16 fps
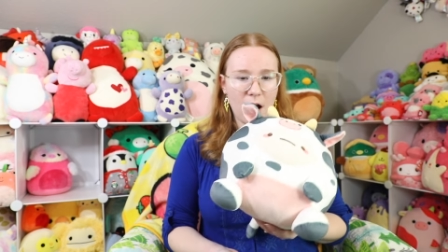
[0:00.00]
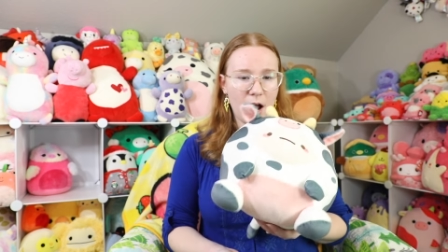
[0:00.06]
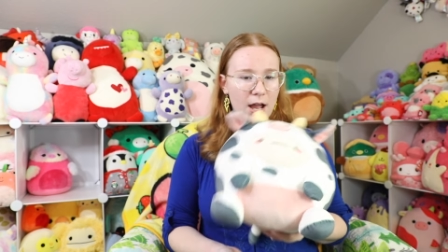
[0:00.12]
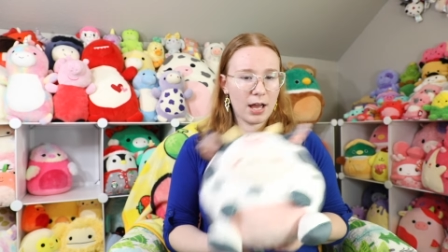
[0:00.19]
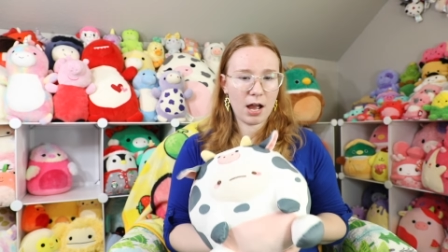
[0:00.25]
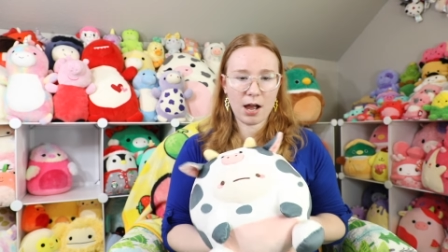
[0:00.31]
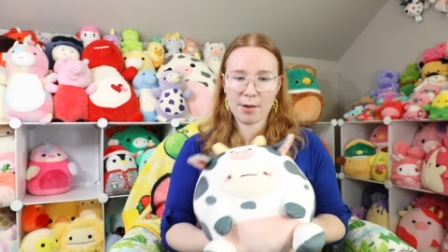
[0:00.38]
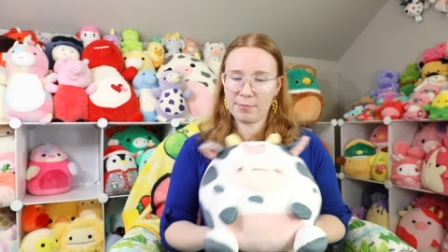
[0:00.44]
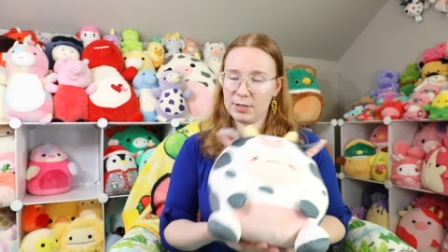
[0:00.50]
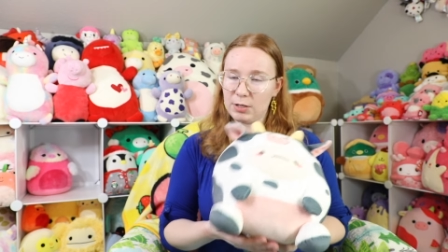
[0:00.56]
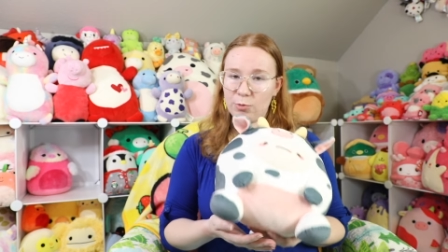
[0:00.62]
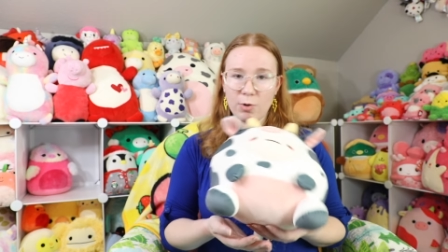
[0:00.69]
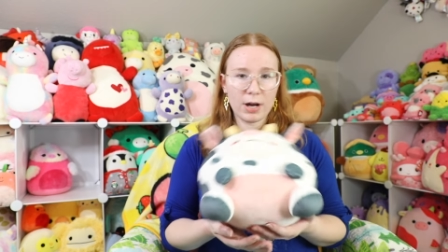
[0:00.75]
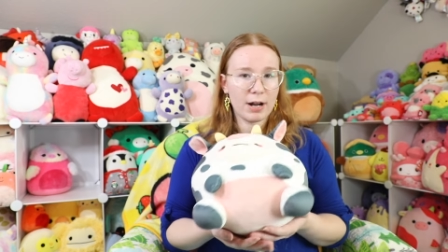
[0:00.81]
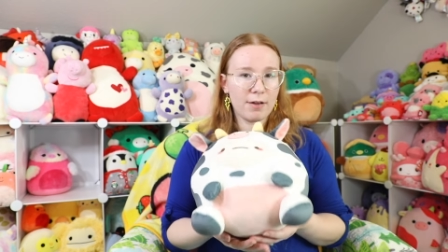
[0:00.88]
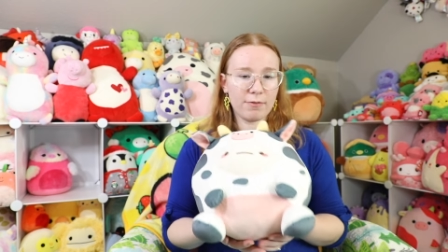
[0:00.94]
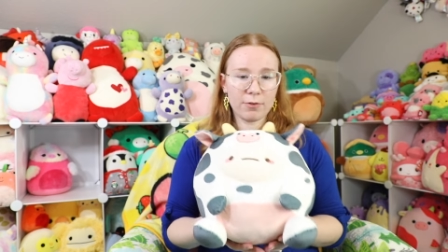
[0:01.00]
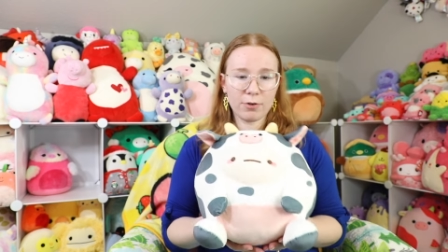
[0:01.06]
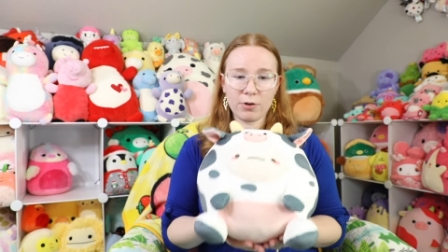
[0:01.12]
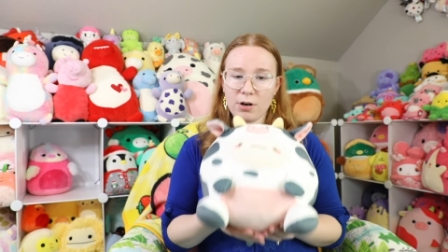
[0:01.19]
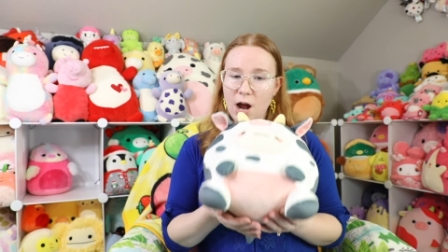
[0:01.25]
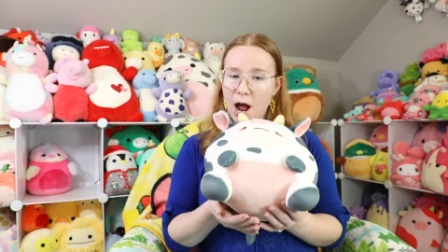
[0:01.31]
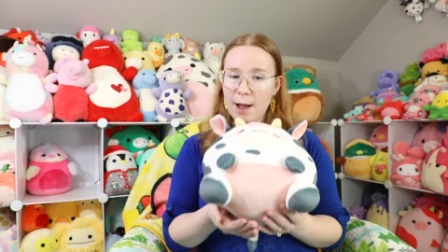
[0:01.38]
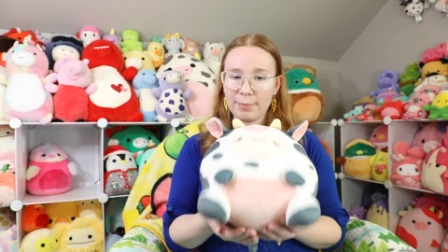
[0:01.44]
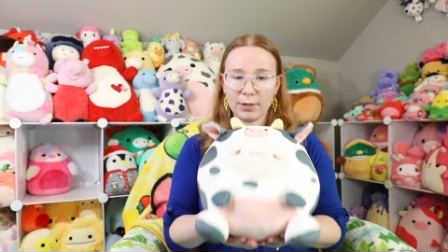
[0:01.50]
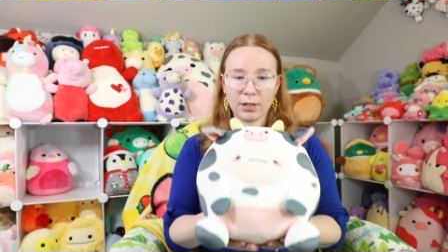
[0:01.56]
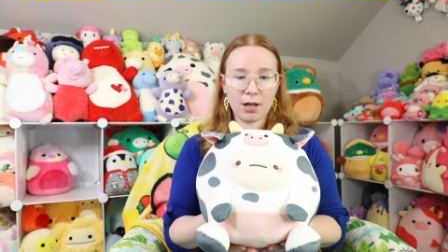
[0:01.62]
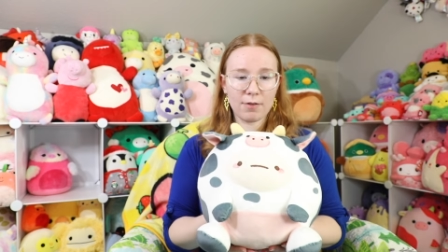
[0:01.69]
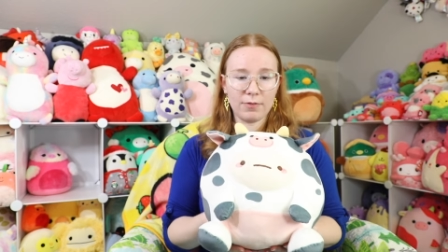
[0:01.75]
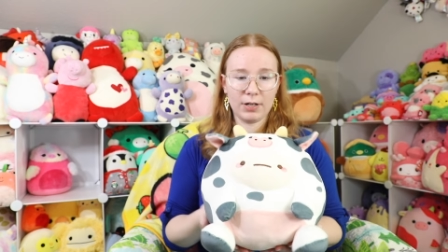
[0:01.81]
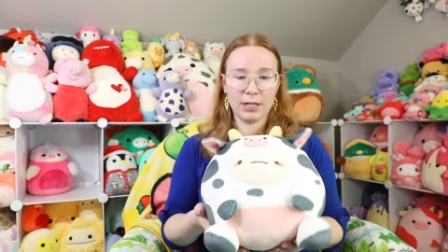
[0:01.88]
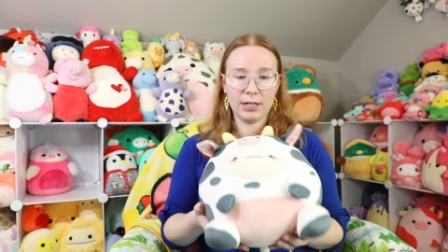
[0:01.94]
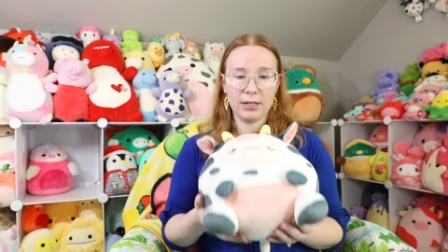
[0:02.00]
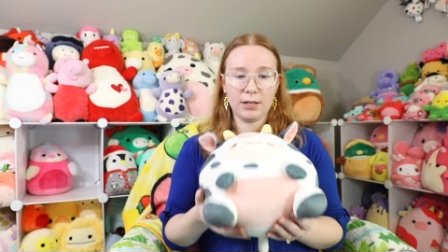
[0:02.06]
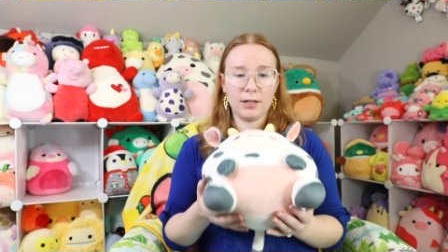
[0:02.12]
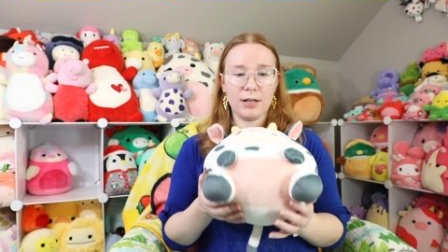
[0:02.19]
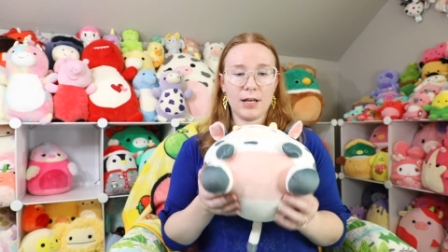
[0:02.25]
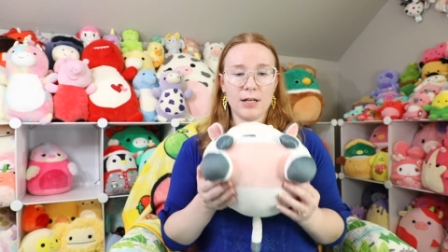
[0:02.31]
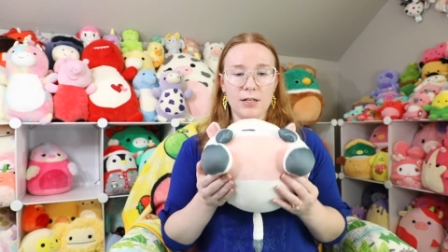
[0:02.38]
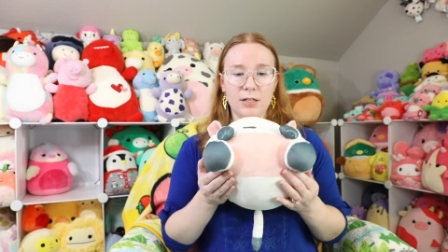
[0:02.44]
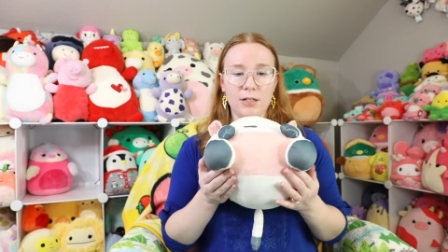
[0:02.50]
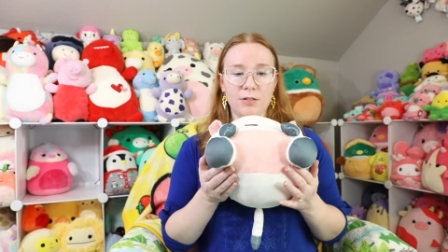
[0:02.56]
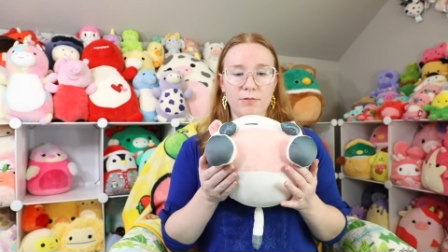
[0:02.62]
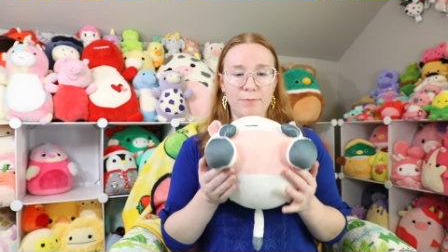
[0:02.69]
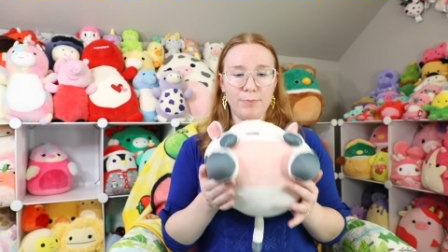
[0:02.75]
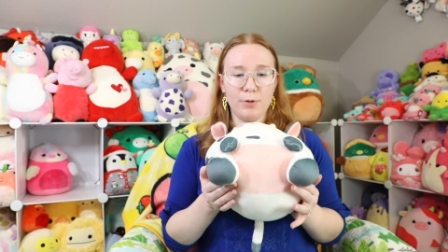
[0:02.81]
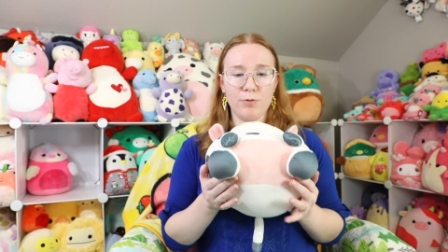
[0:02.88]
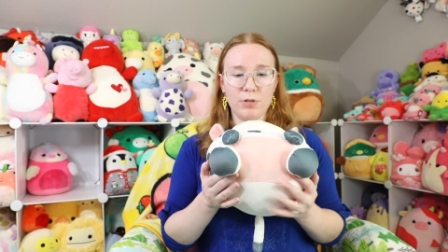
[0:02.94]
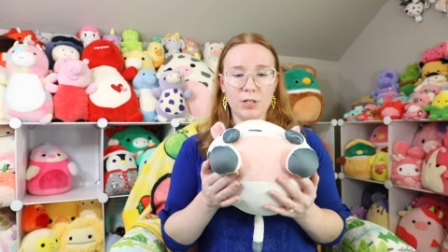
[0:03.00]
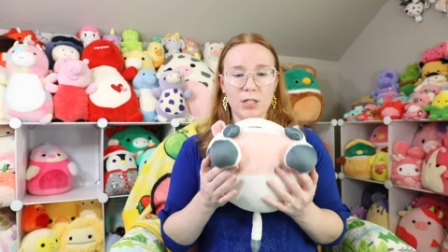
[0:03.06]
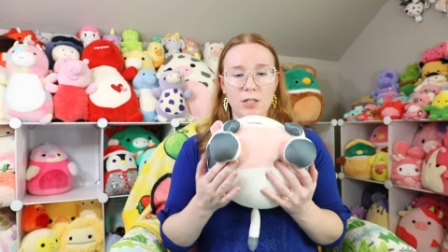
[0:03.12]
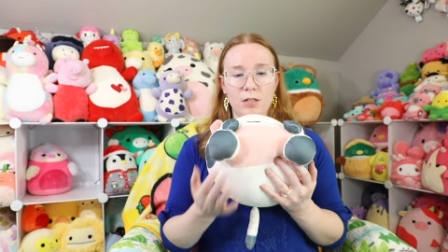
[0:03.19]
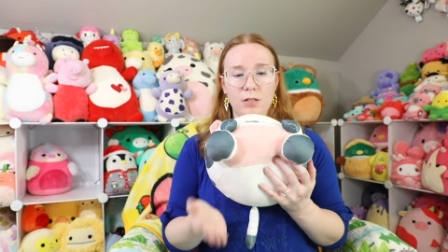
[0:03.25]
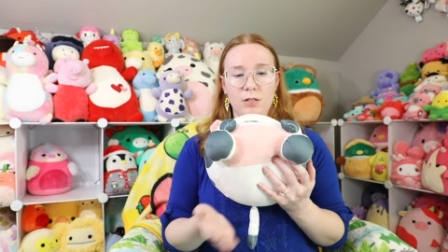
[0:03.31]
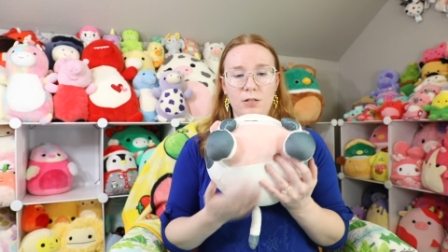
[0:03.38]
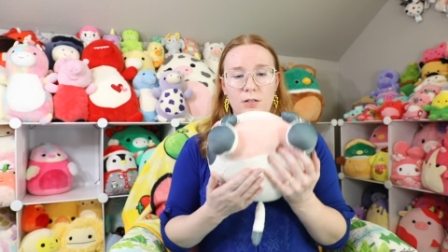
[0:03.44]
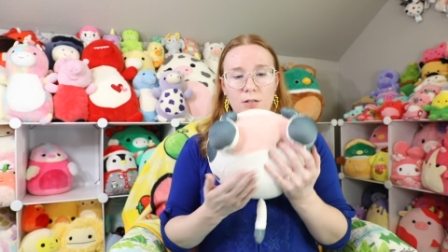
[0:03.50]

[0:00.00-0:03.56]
I, I mean, whatever, I'm loving it. And his booty,